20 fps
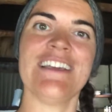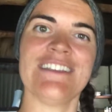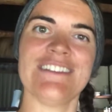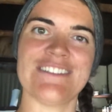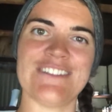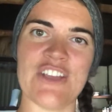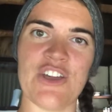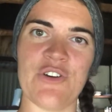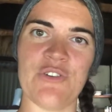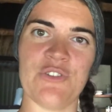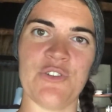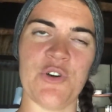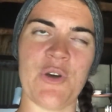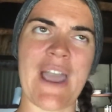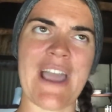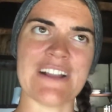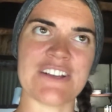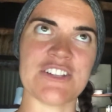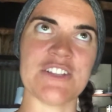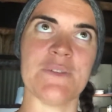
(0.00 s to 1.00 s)
So though
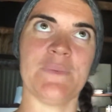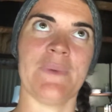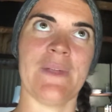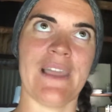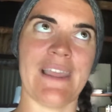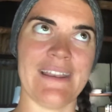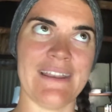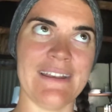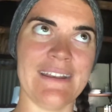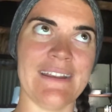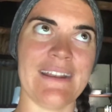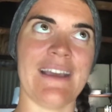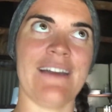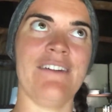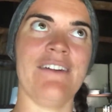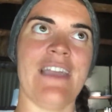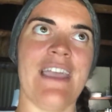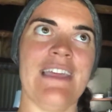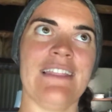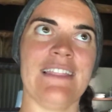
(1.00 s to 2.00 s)
actually planning it
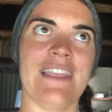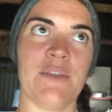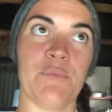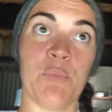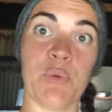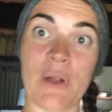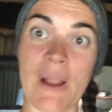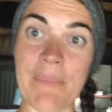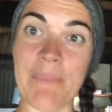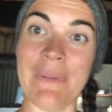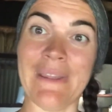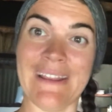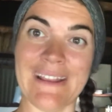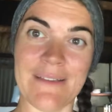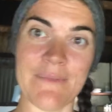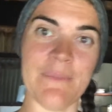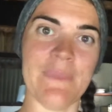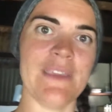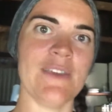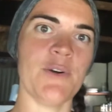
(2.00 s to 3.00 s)
out and like prepping
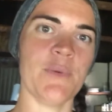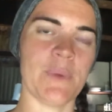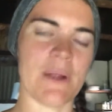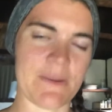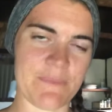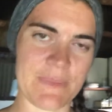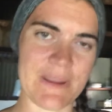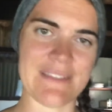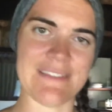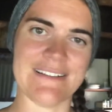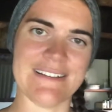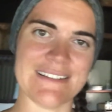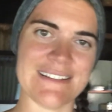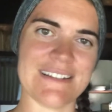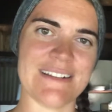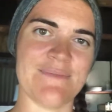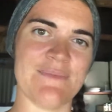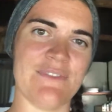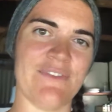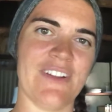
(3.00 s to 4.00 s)
it, meal prep, I think is
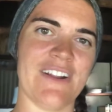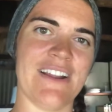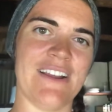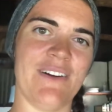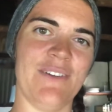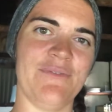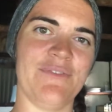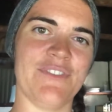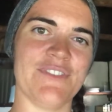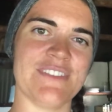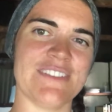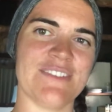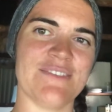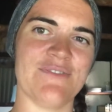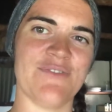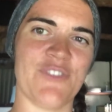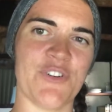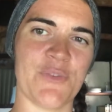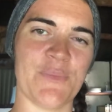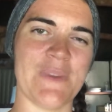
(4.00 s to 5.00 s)
going to be very helpful
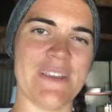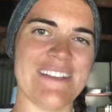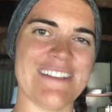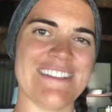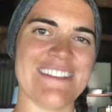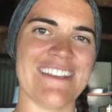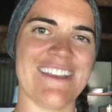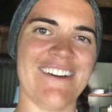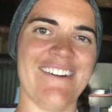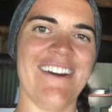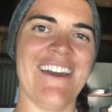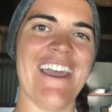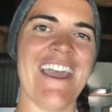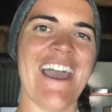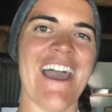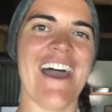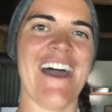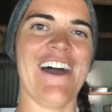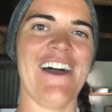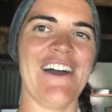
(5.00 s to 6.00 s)
for me. So
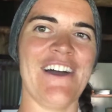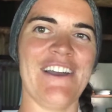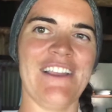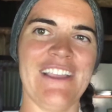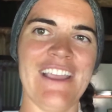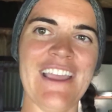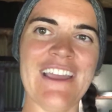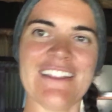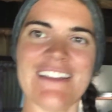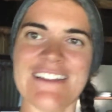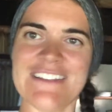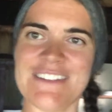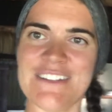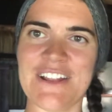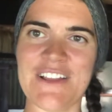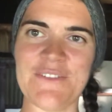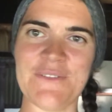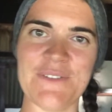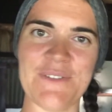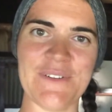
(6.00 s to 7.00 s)
yeah, that's
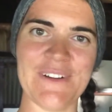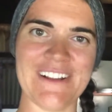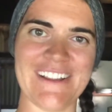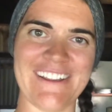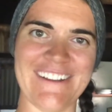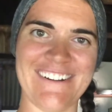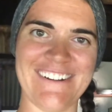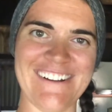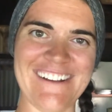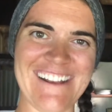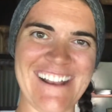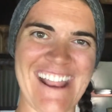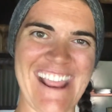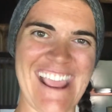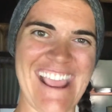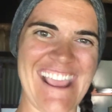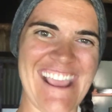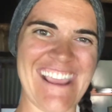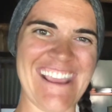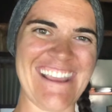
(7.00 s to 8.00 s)
what I've been working on,
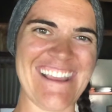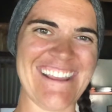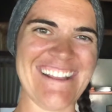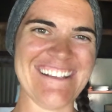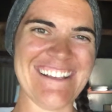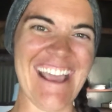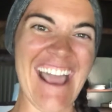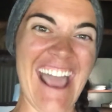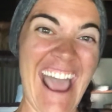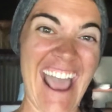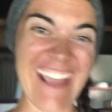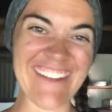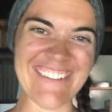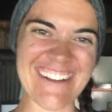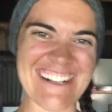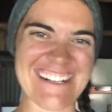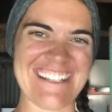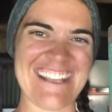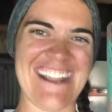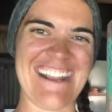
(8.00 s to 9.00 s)
and I'm
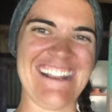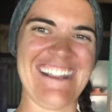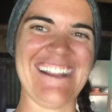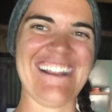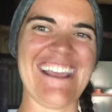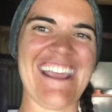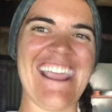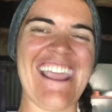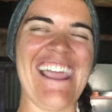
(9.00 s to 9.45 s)
excited.